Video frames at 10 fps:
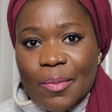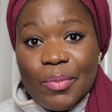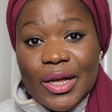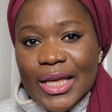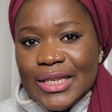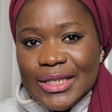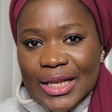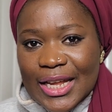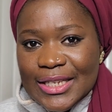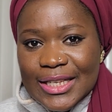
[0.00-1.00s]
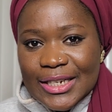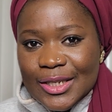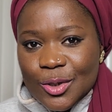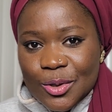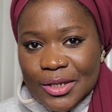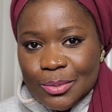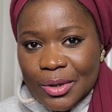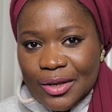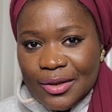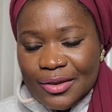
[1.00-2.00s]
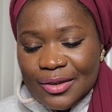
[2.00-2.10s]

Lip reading: But guess the class that destroys me?